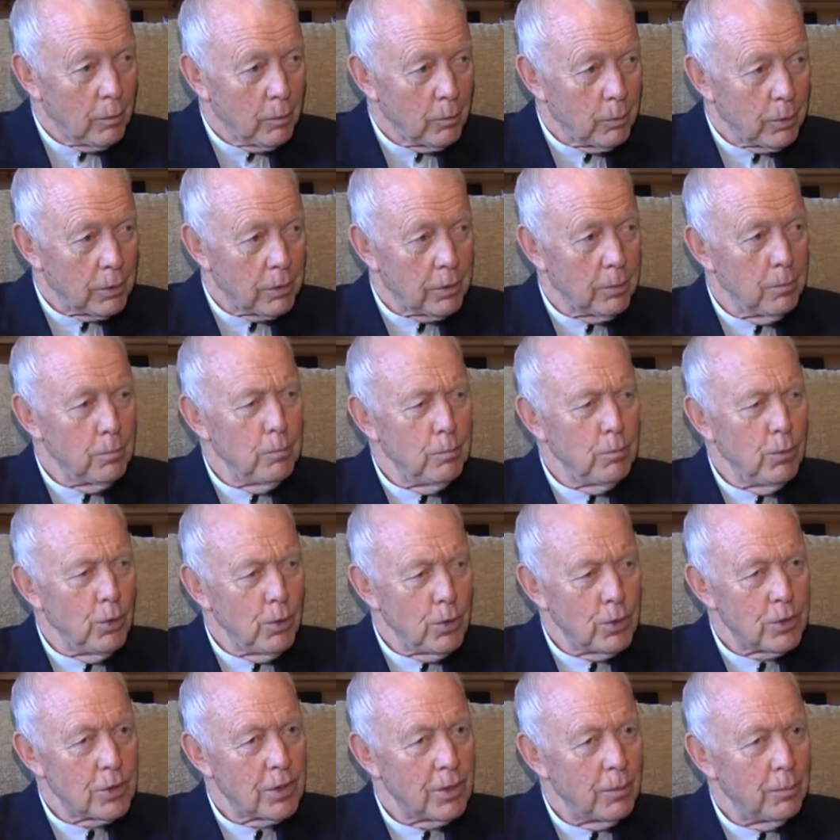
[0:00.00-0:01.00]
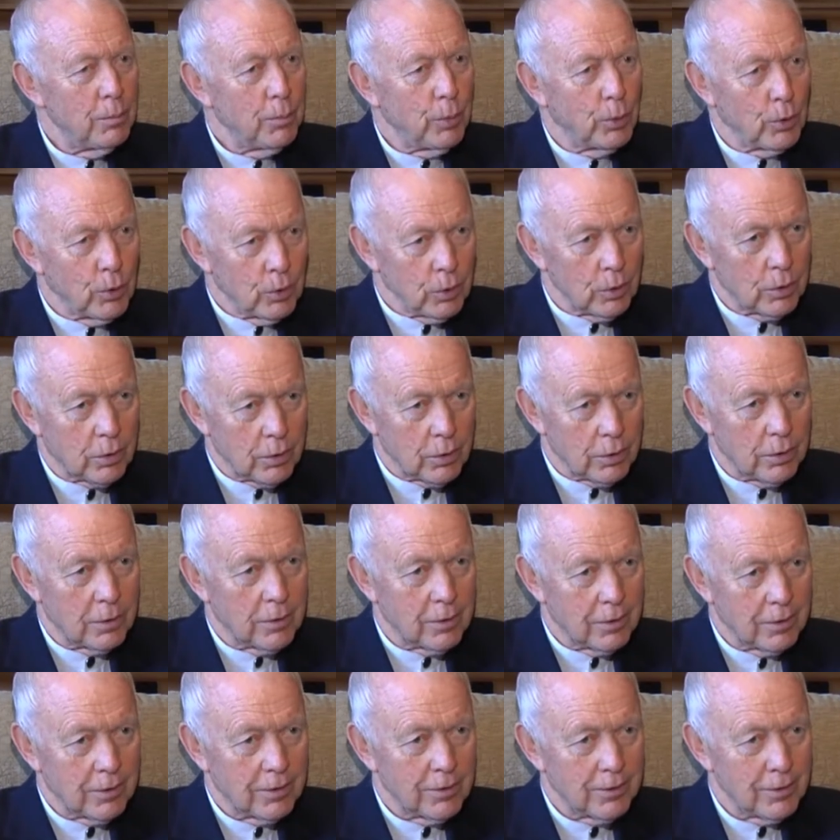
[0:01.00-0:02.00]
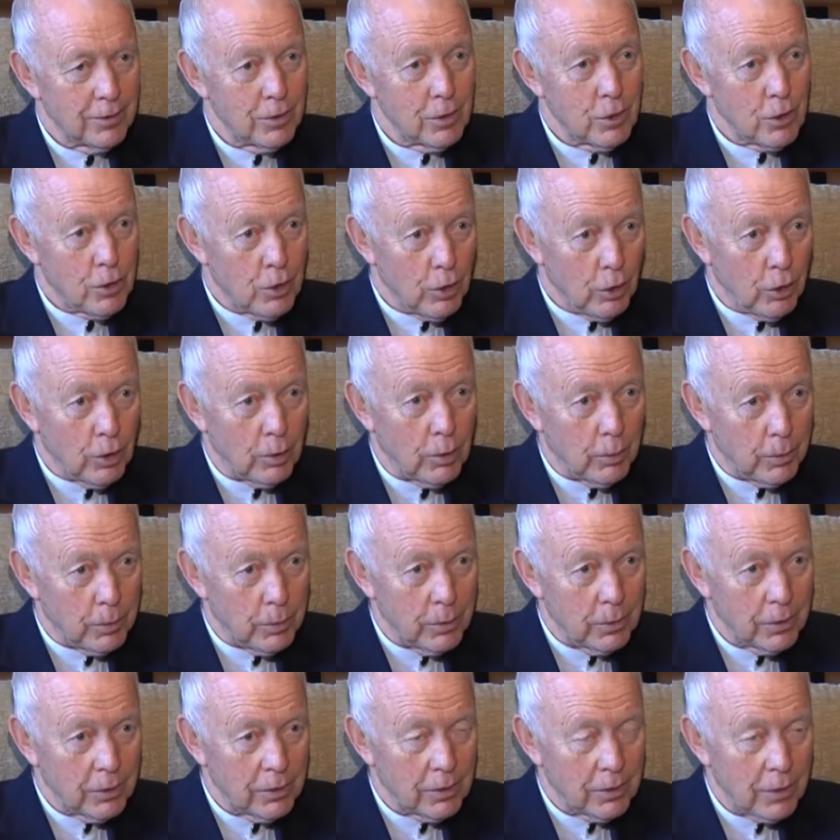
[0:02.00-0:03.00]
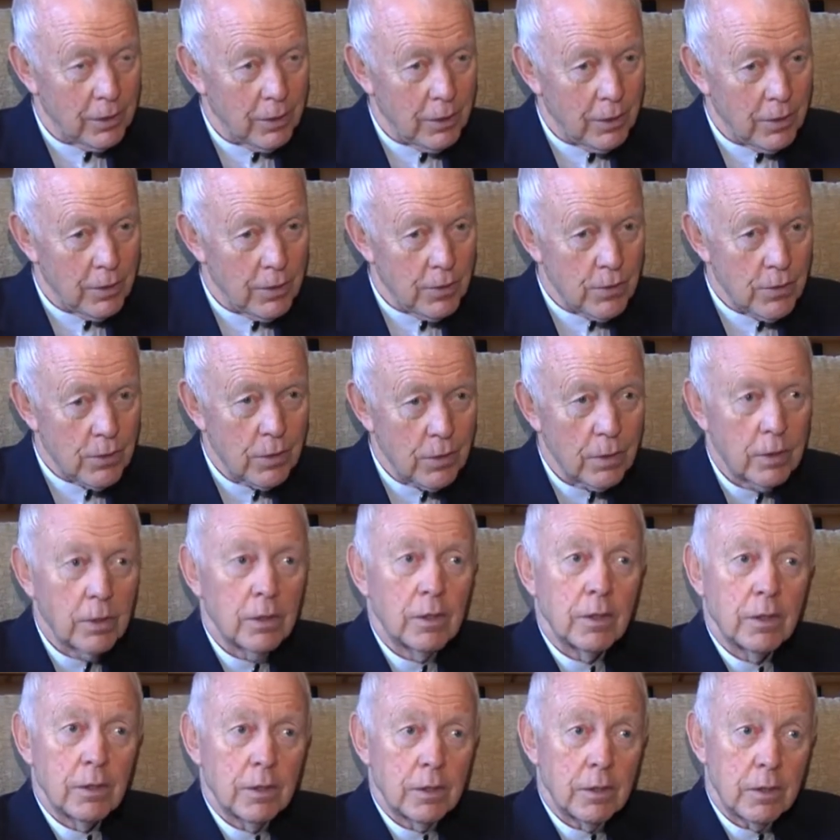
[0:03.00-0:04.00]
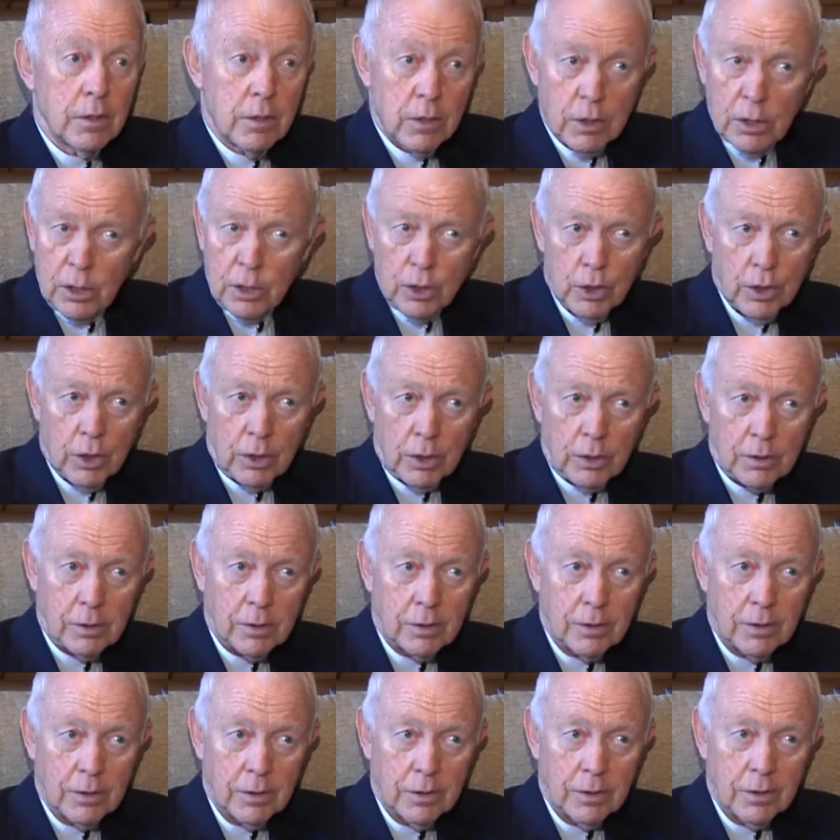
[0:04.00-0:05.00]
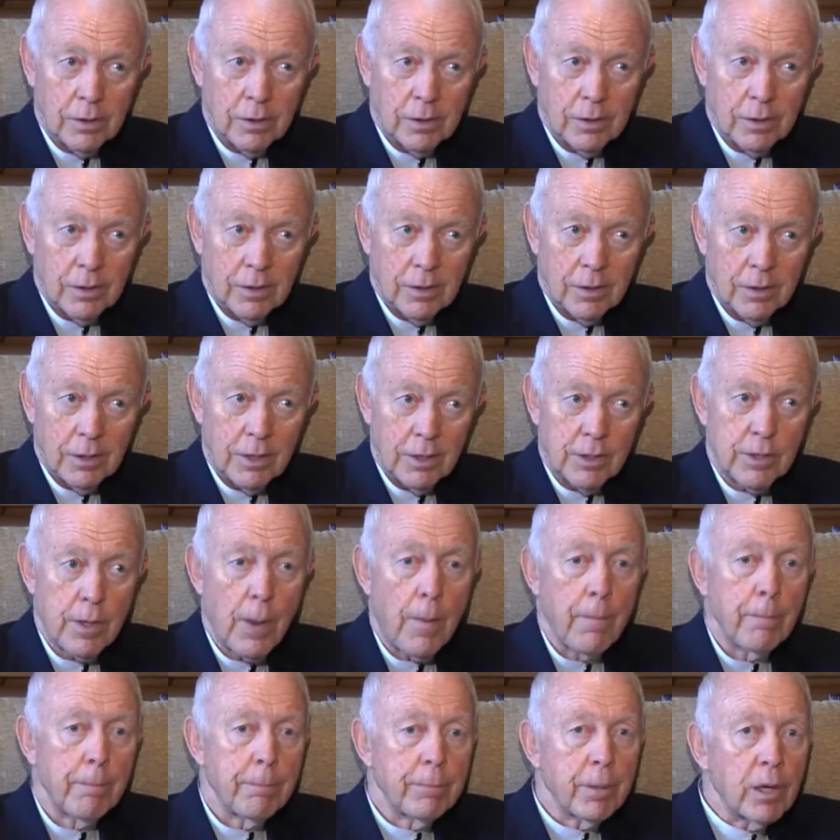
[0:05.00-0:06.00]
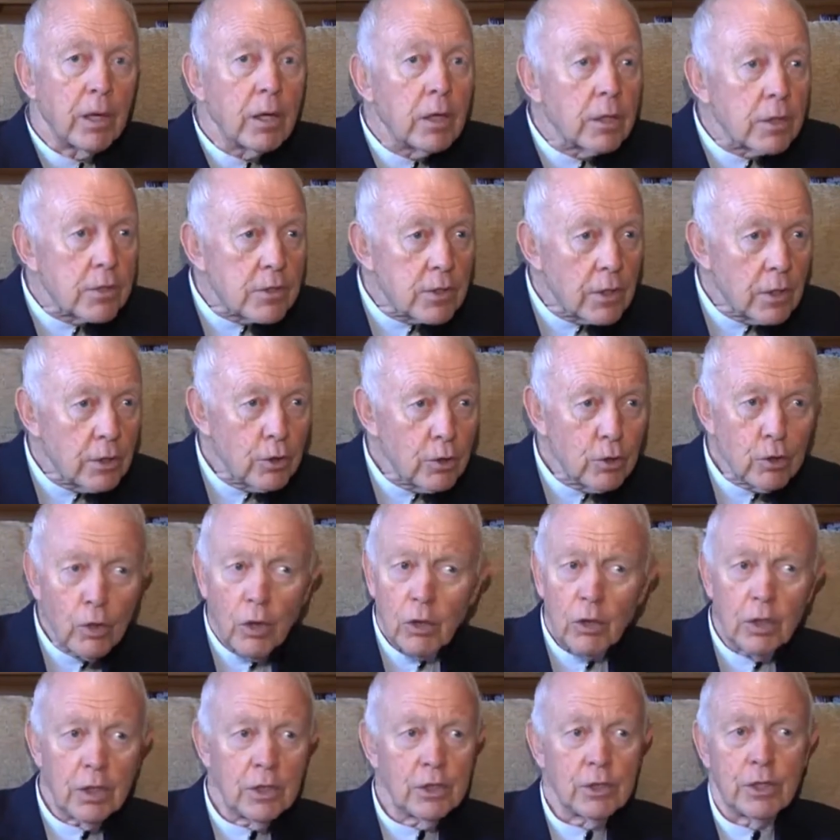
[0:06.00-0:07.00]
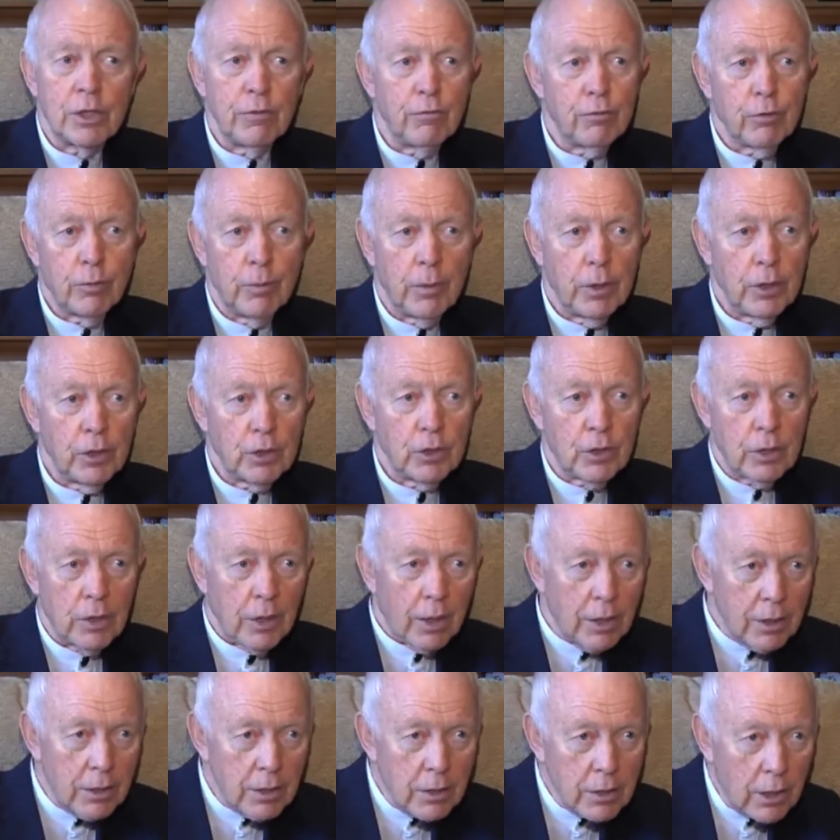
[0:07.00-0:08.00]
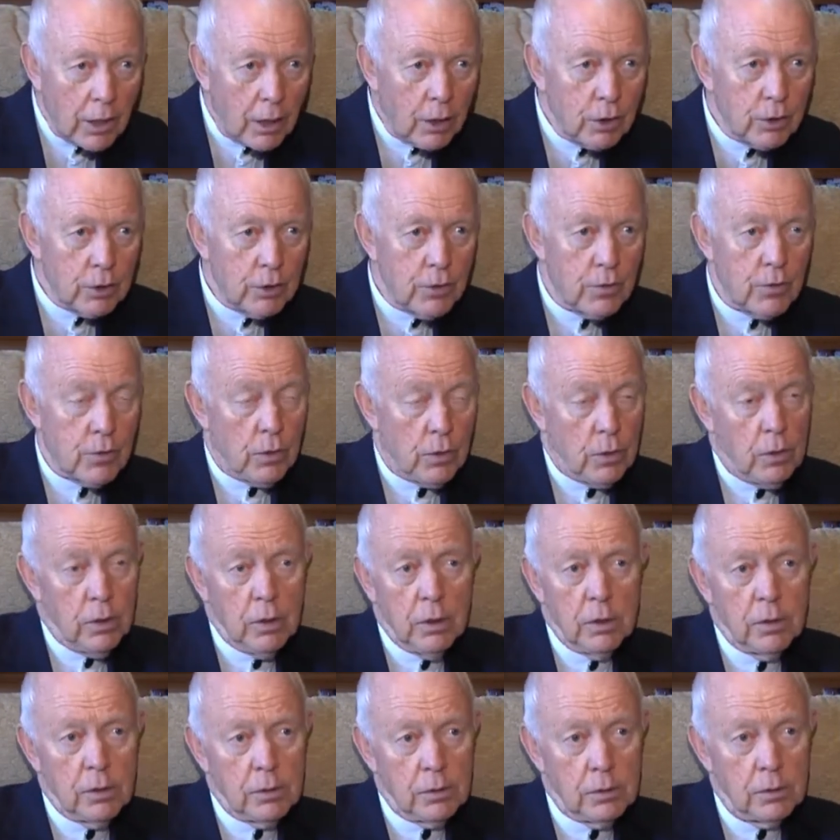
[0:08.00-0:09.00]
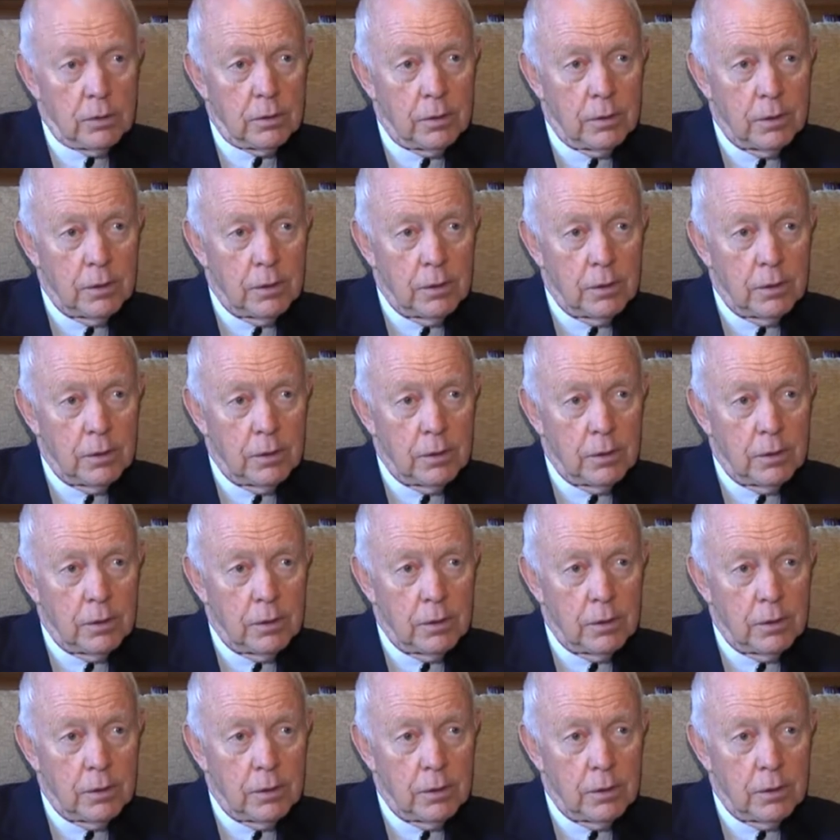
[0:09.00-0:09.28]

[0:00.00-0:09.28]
But the most important job is teaching, is passing knowledge and information and intelligence on.